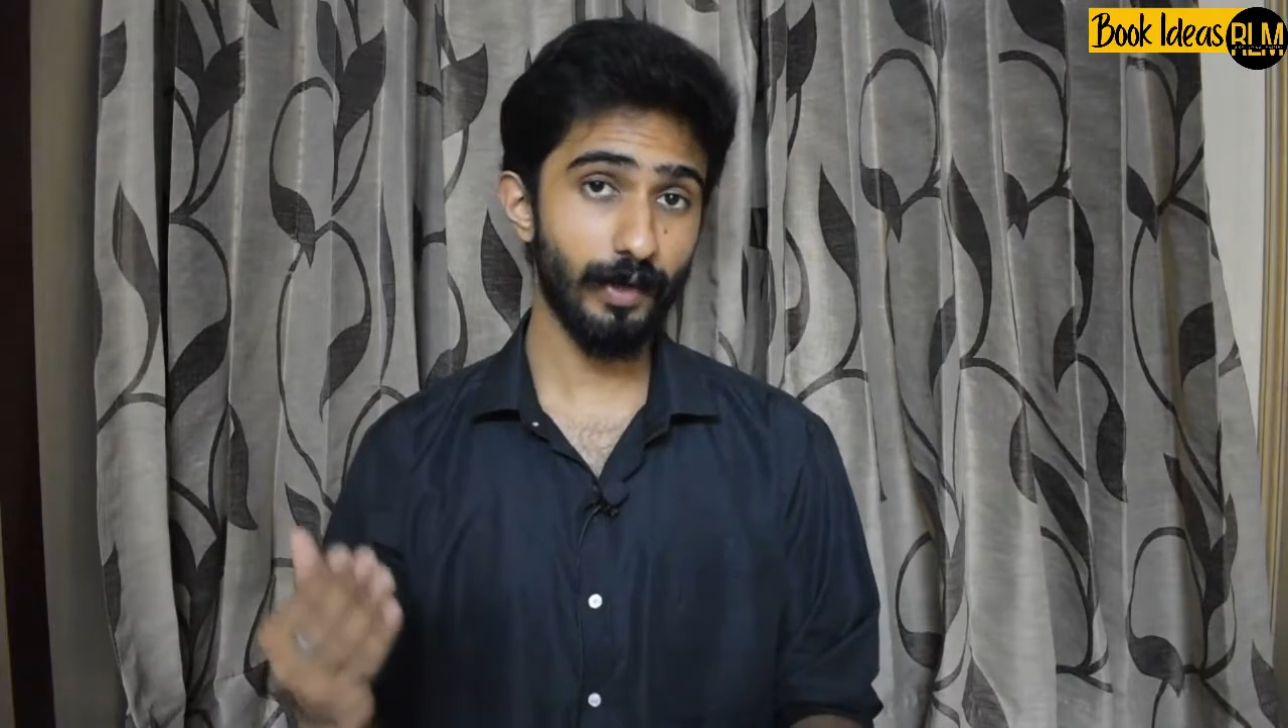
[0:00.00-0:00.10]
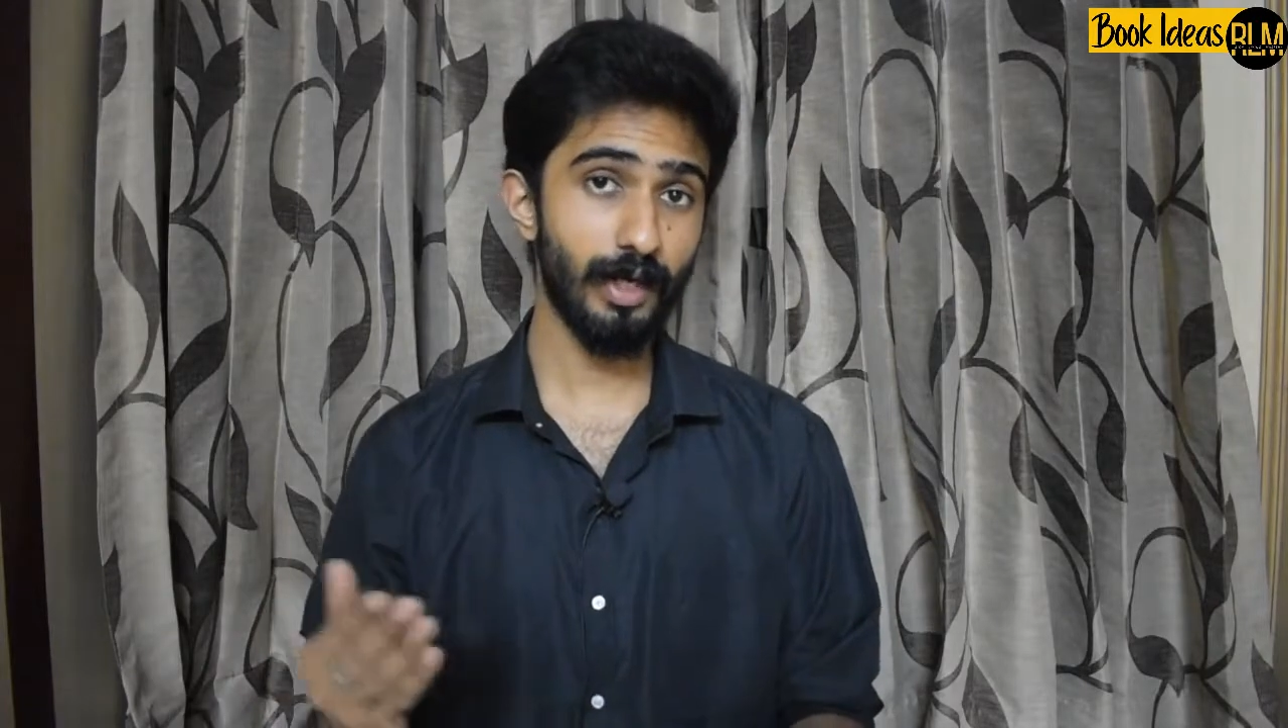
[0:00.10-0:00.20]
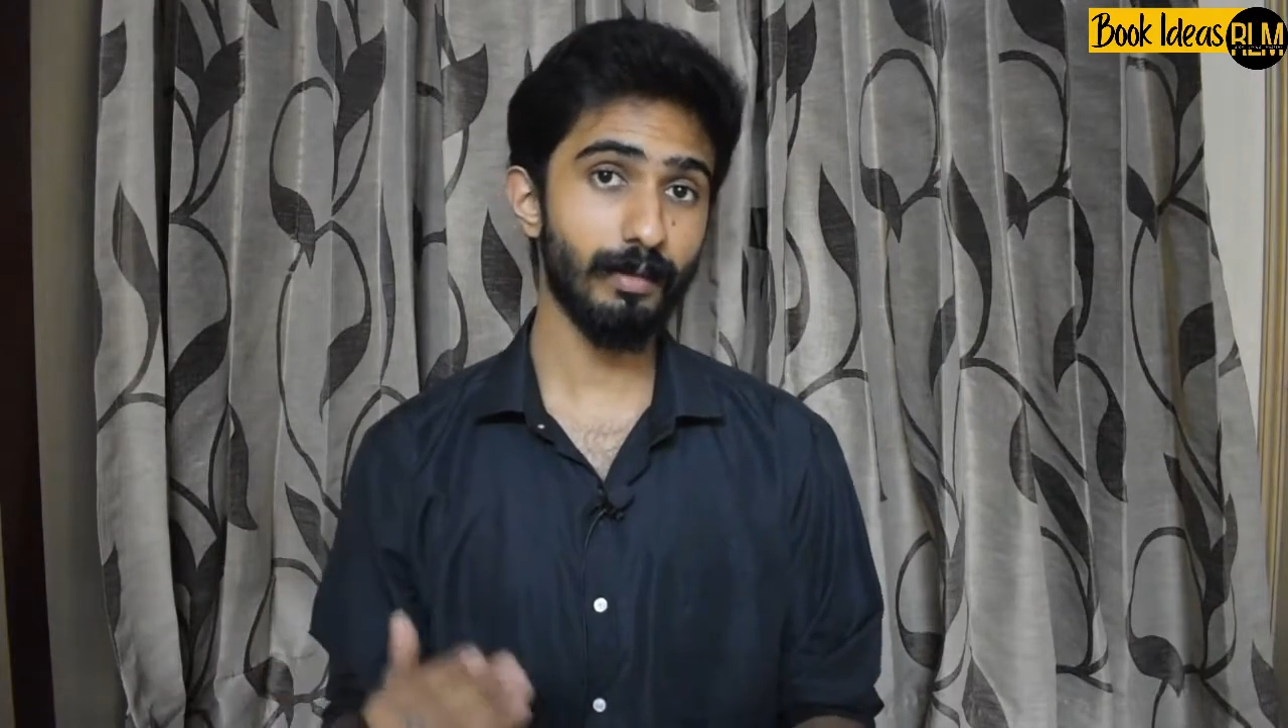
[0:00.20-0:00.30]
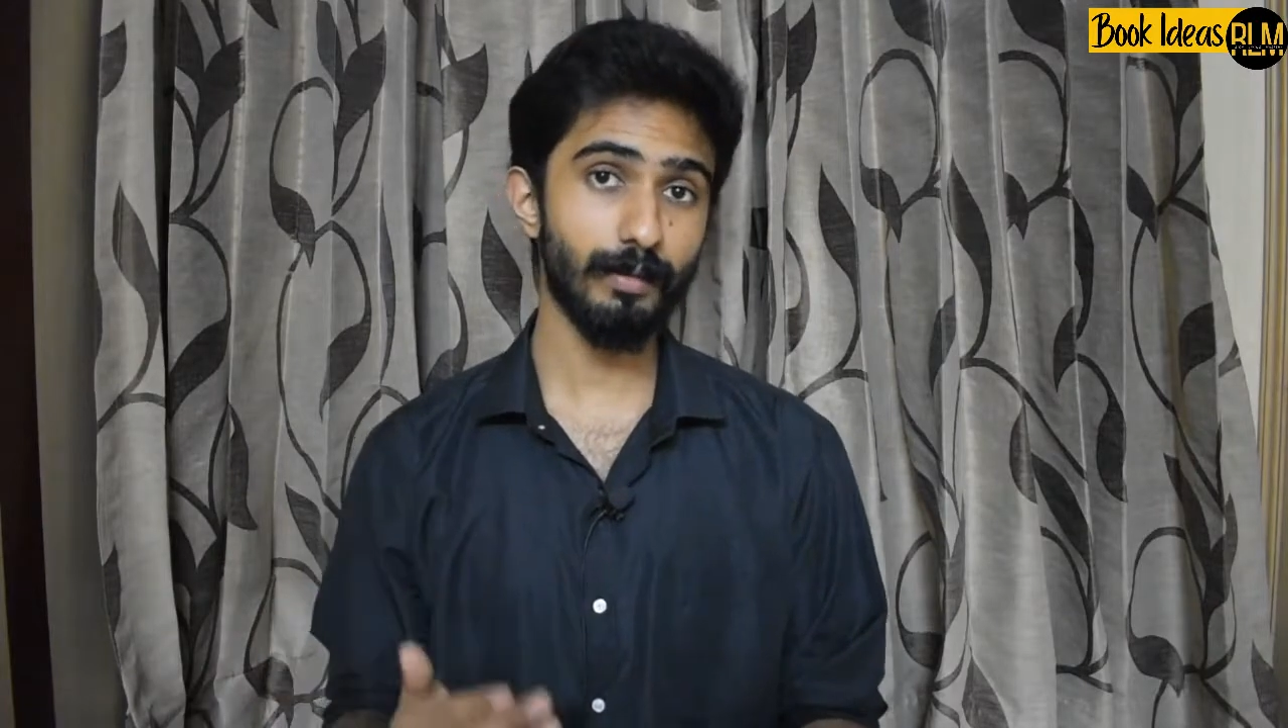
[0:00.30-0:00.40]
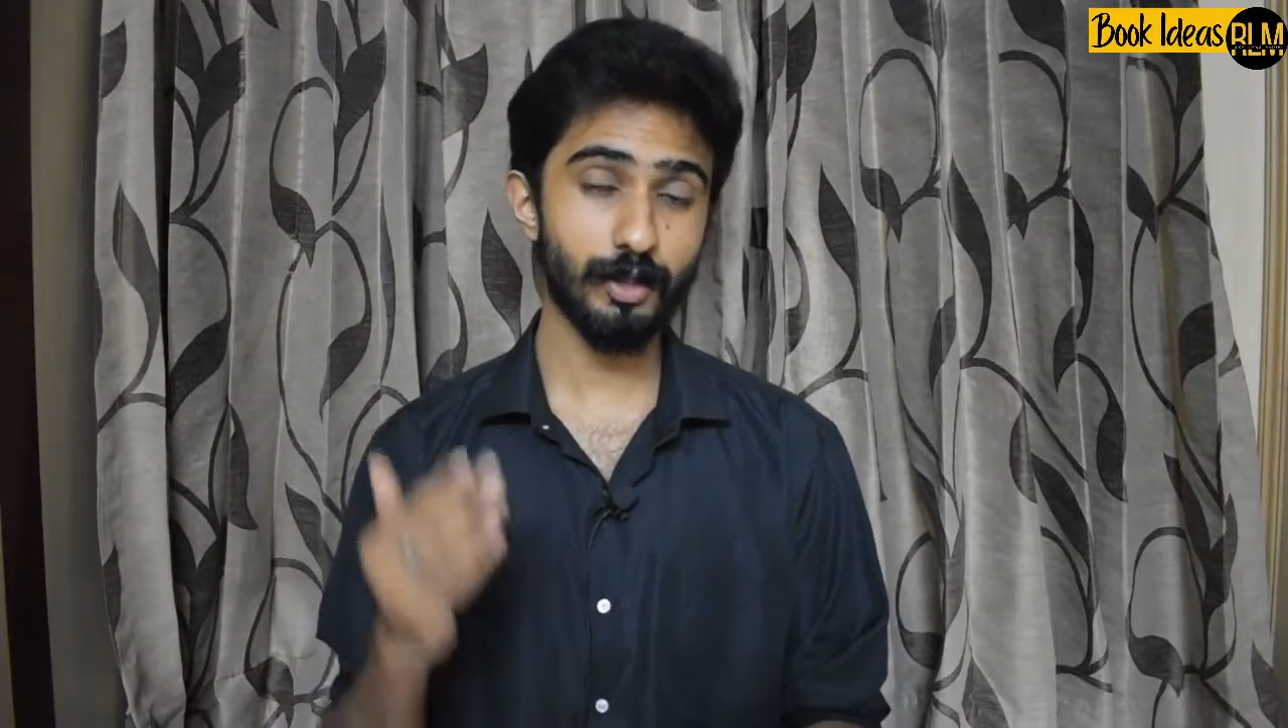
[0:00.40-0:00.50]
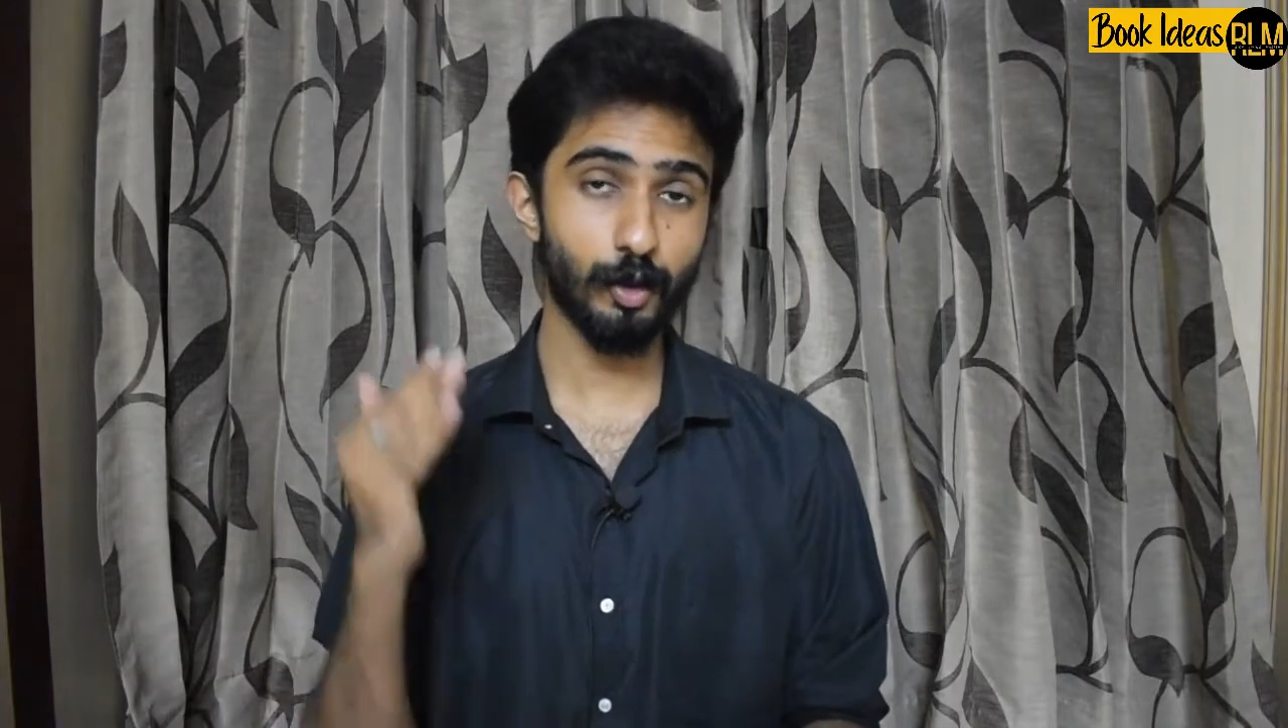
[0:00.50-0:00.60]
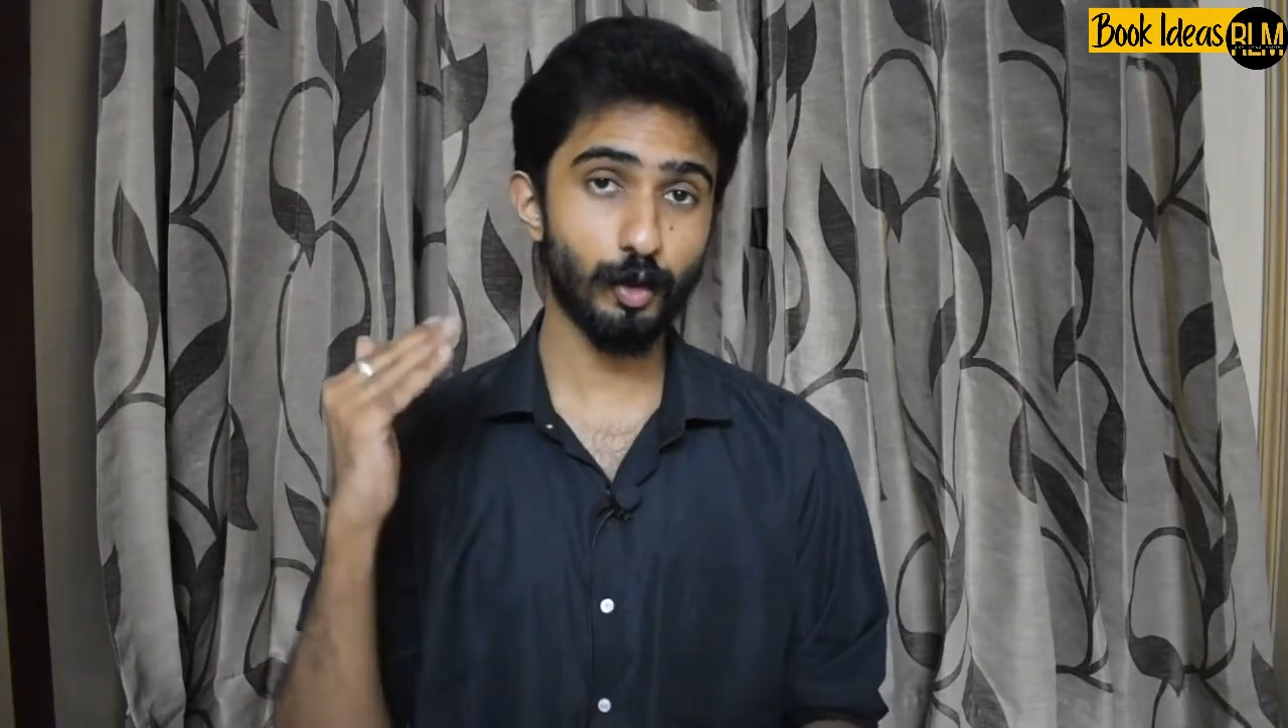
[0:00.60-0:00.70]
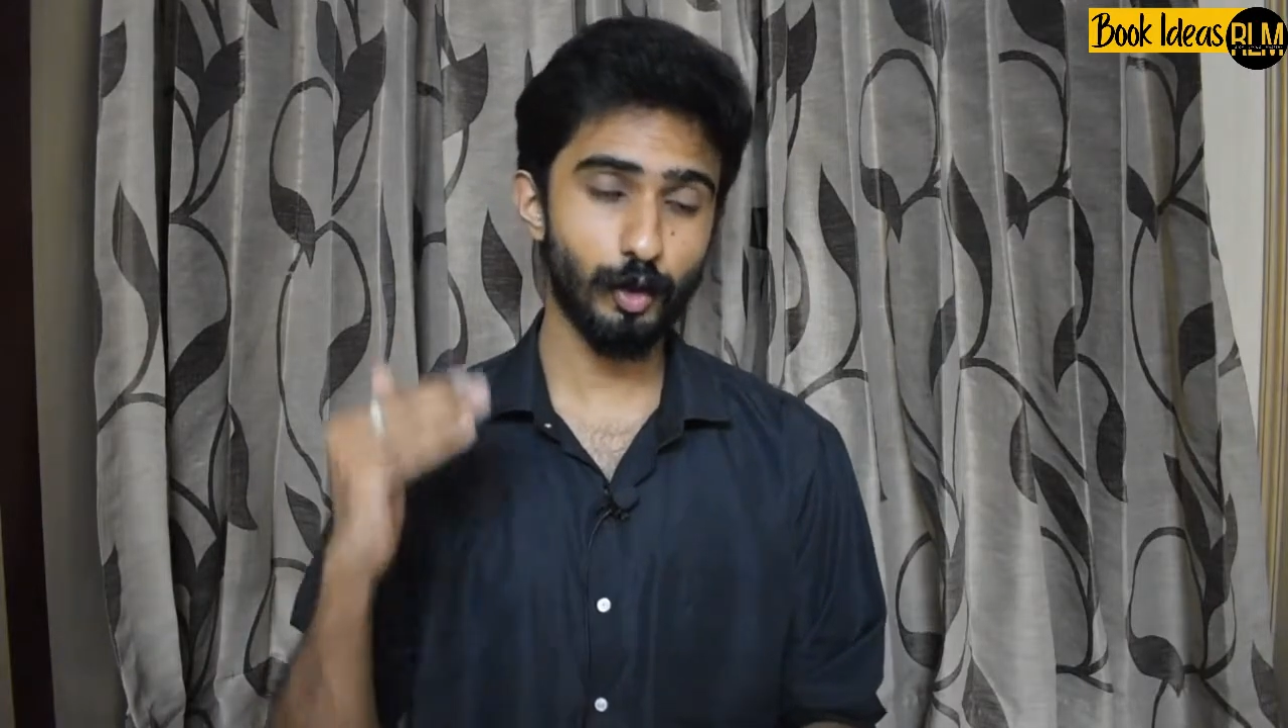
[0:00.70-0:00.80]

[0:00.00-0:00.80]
freedom is to